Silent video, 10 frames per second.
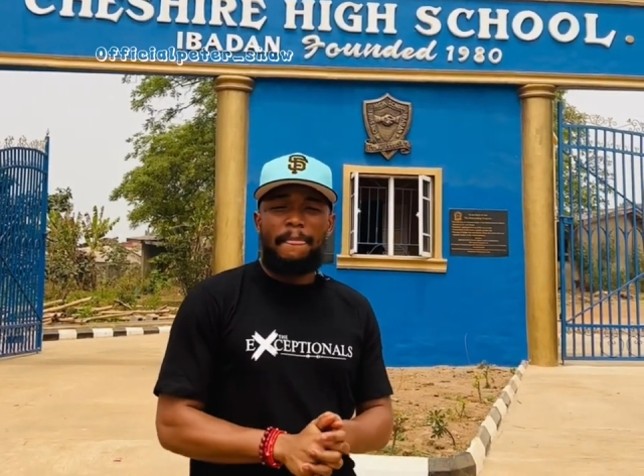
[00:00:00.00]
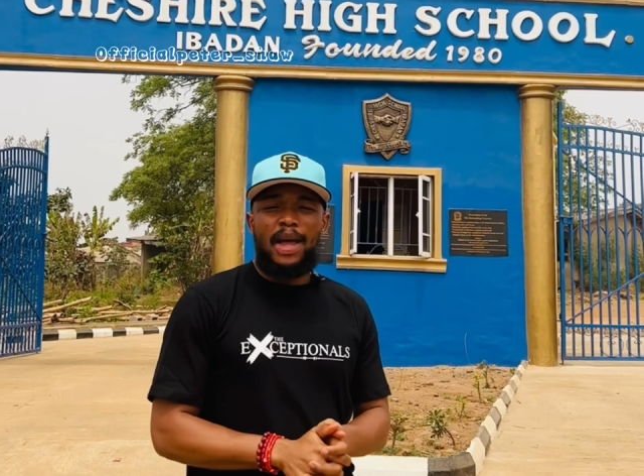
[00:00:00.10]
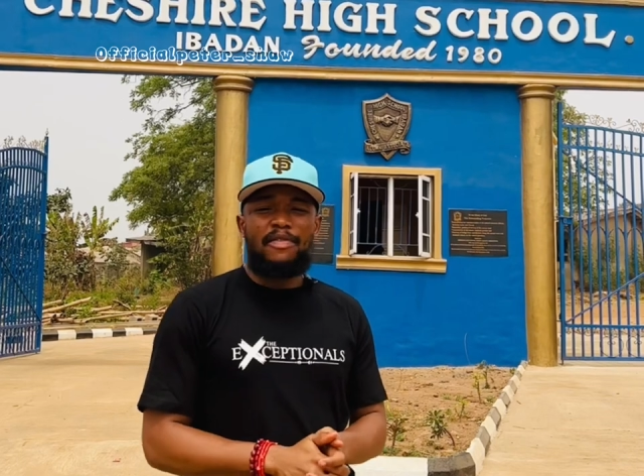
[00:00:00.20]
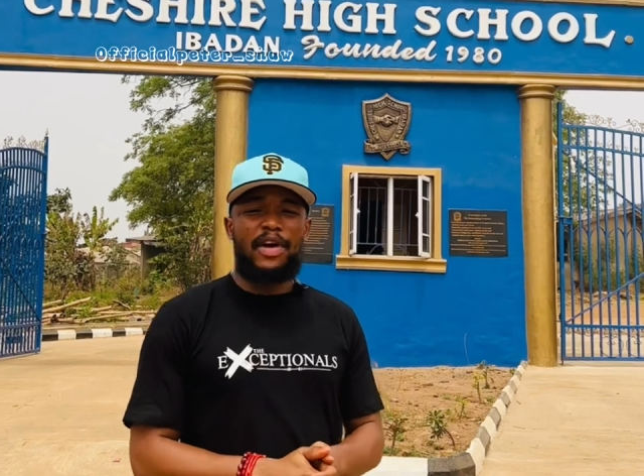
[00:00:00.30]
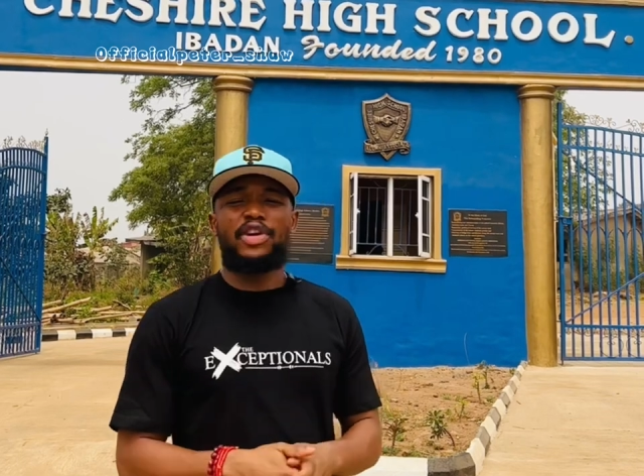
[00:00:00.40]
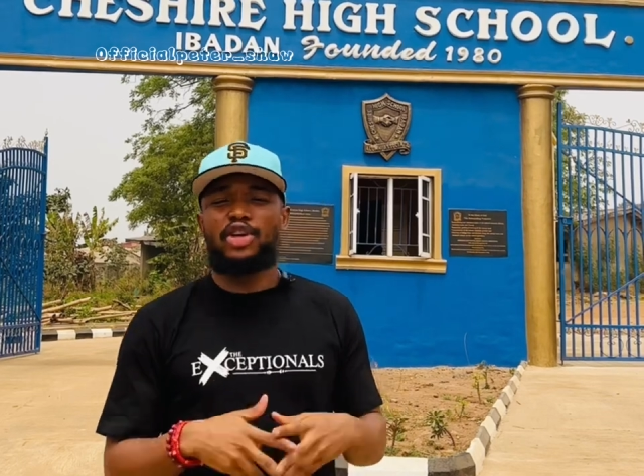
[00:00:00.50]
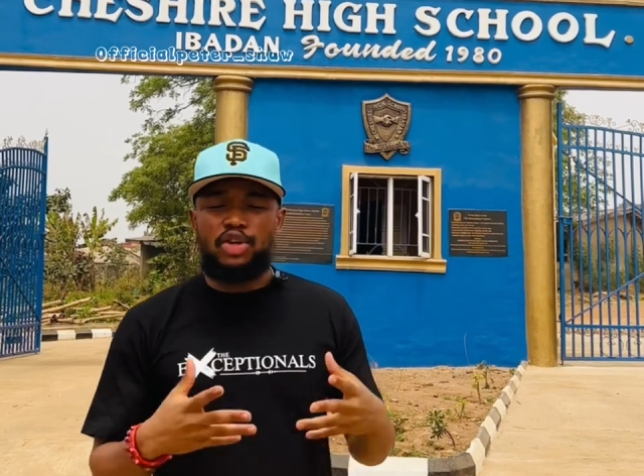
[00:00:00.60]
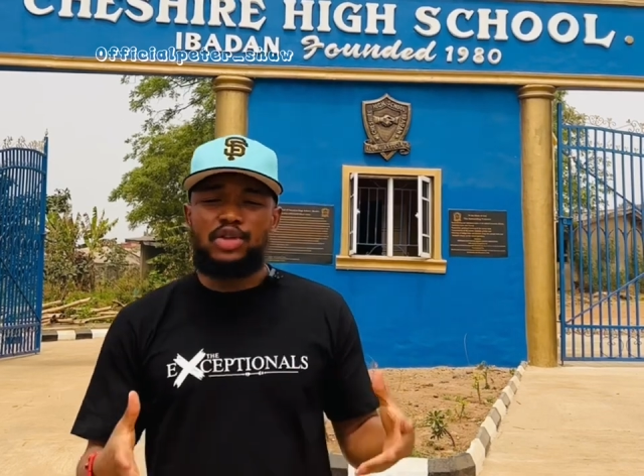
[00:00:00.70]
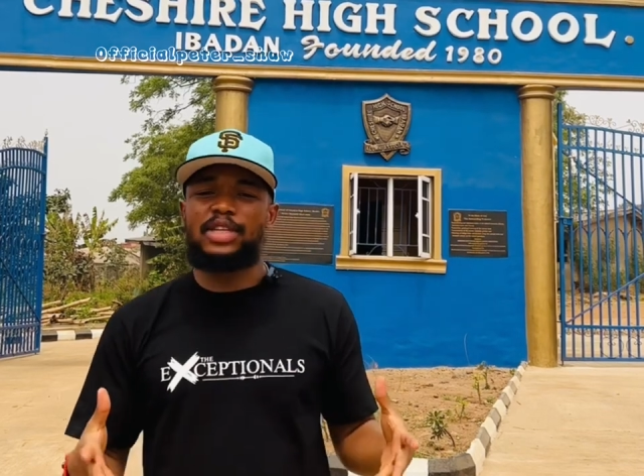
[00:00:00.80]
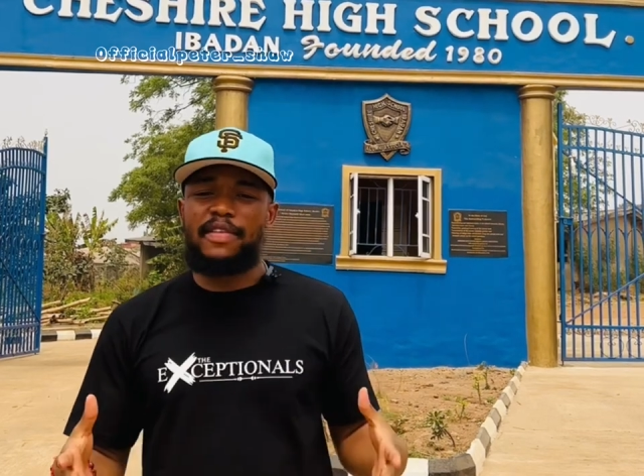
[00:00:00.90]
very
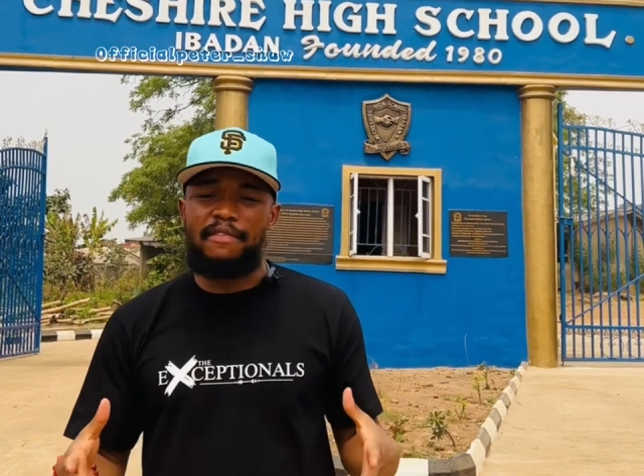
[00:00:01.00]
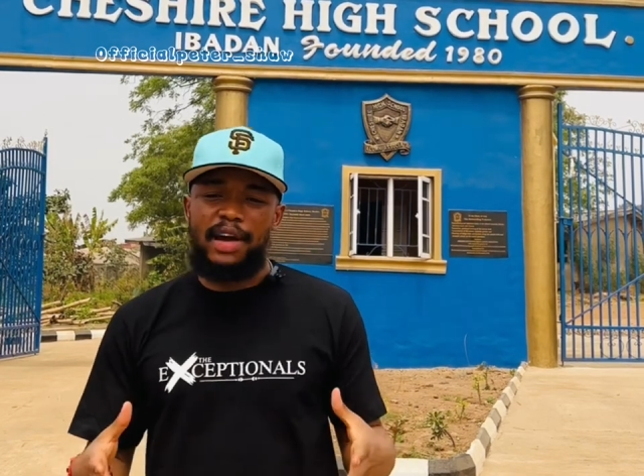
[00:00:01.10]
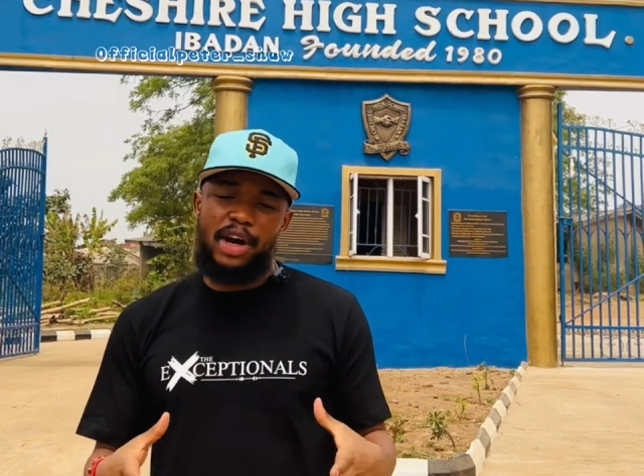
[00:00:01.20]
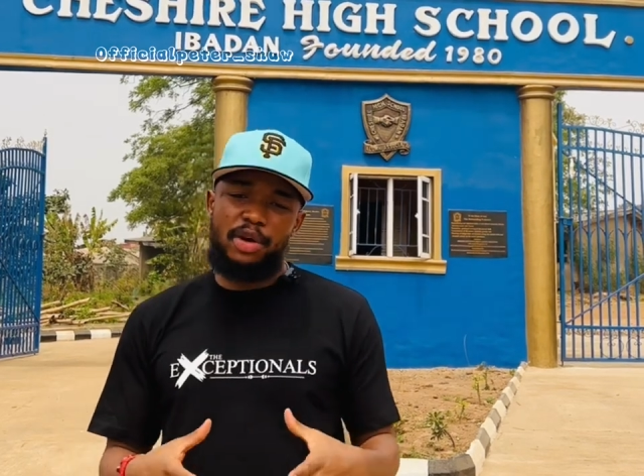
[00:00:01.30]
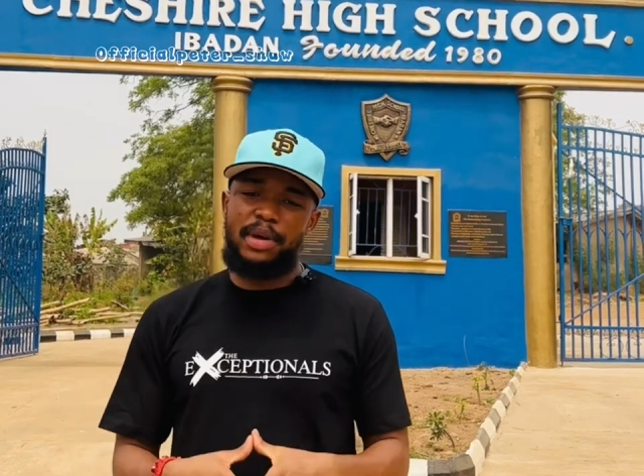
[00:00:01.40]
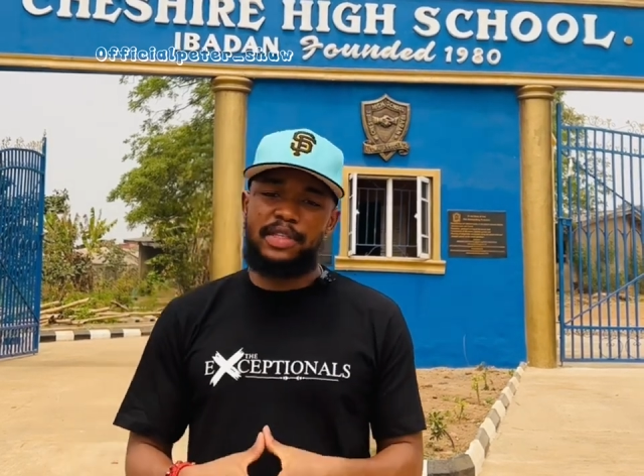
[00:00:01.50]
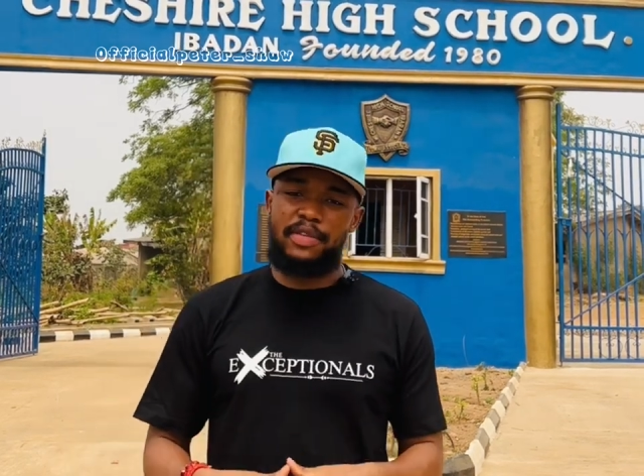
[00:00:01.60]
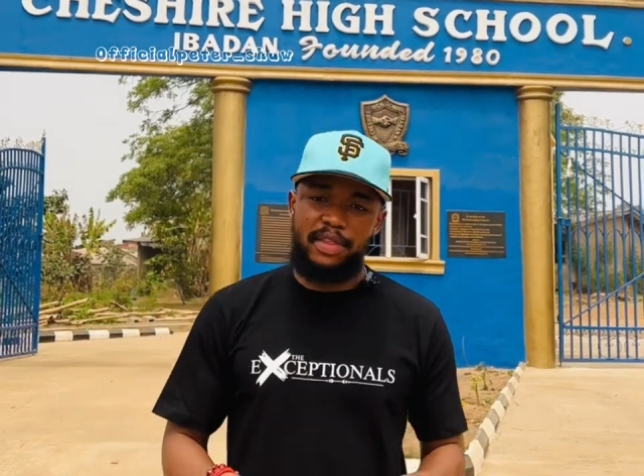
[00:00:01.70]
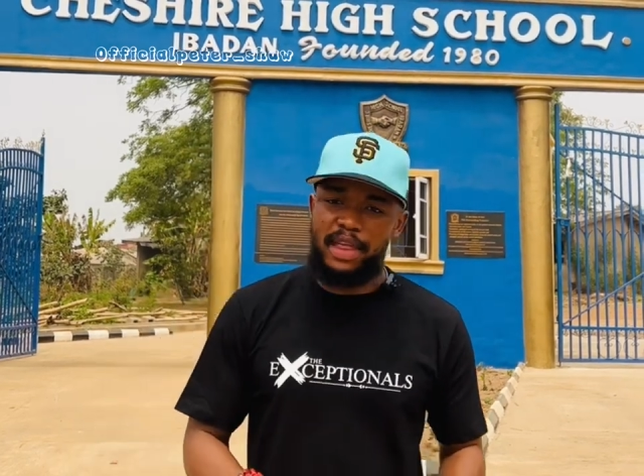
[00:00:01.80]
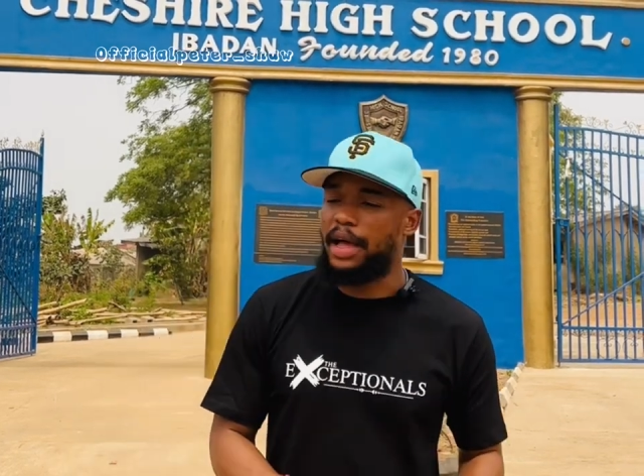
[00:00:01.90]
inclusive environment for
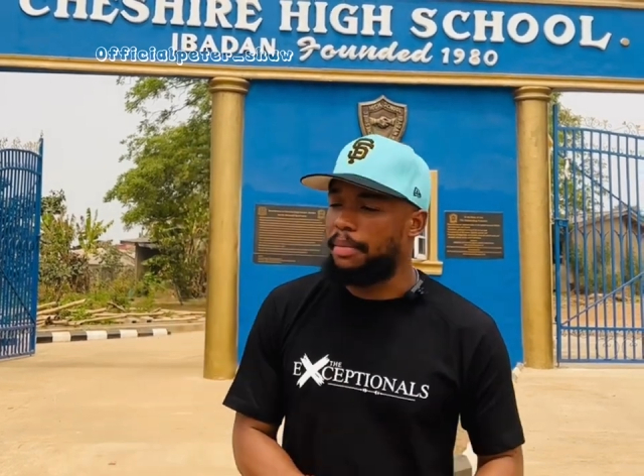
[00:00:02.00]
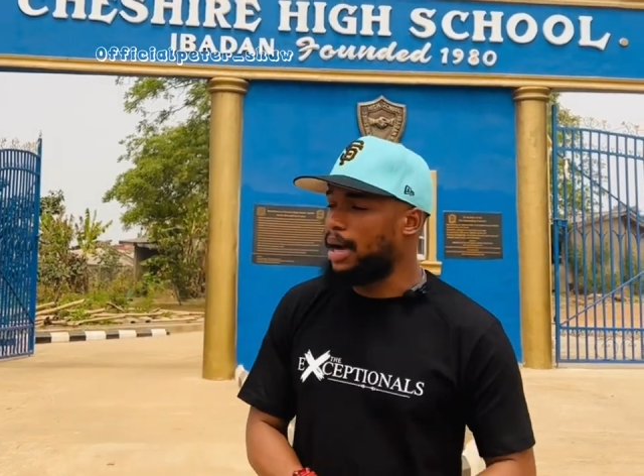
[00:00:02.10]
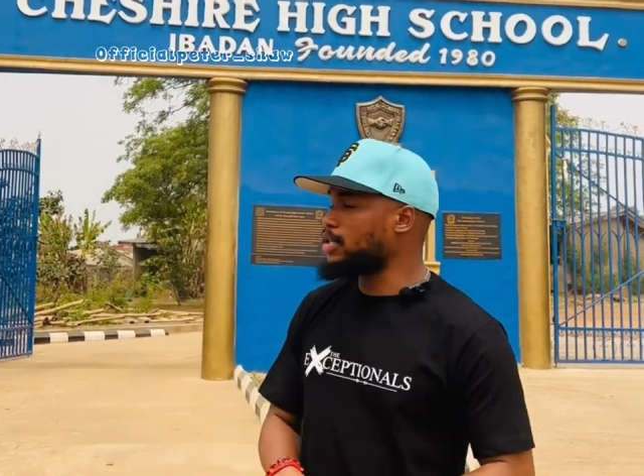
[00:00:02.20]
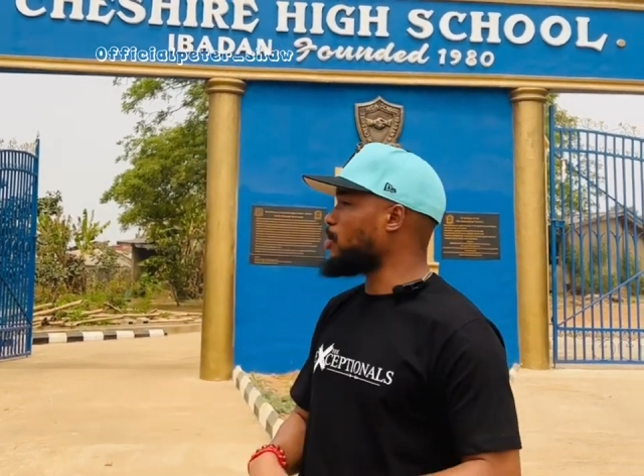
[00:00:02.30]
them. And so